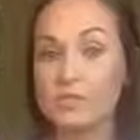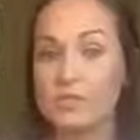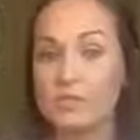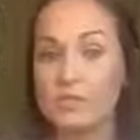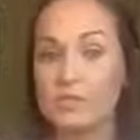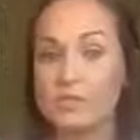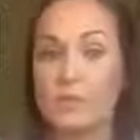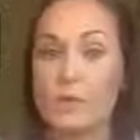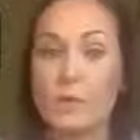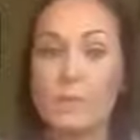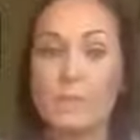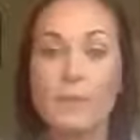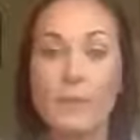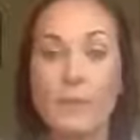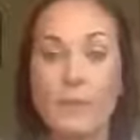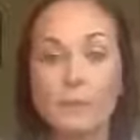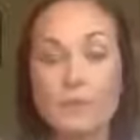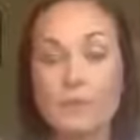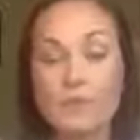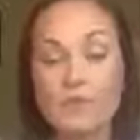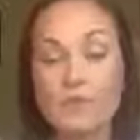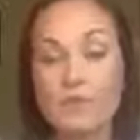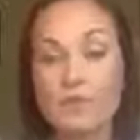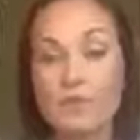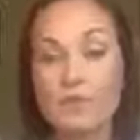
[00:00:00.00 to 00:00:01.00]
and you
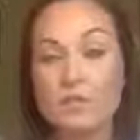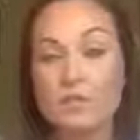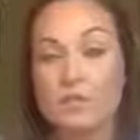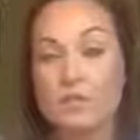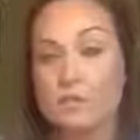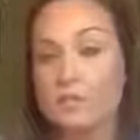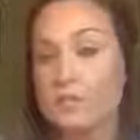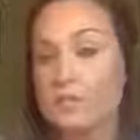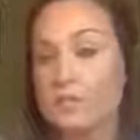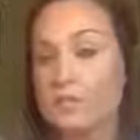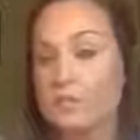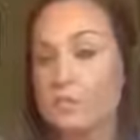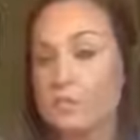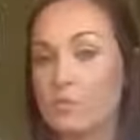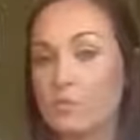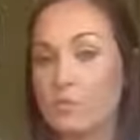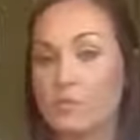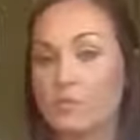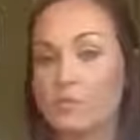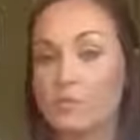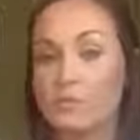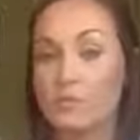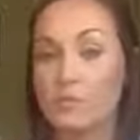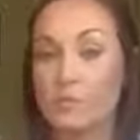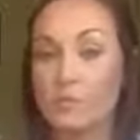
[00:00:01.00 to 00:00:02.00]
probably have heard some of these
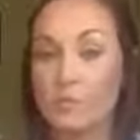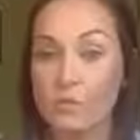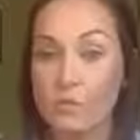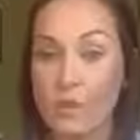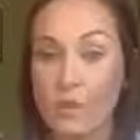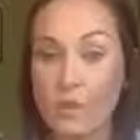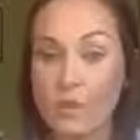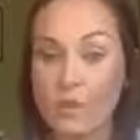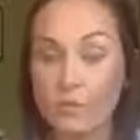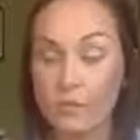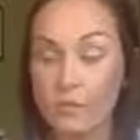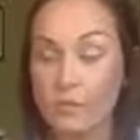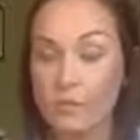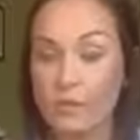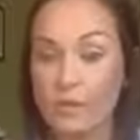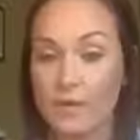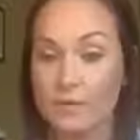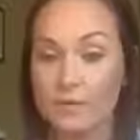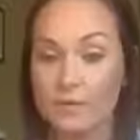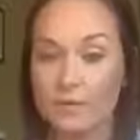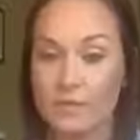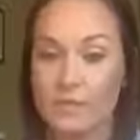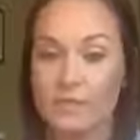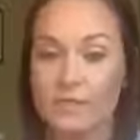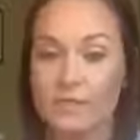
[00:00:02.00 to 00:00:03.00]
words thrown
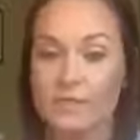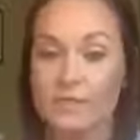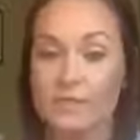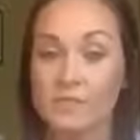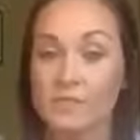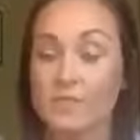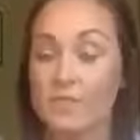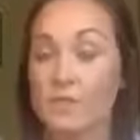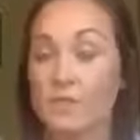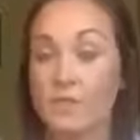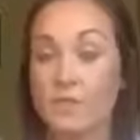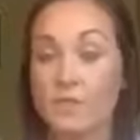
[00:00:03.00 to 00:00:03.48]
around because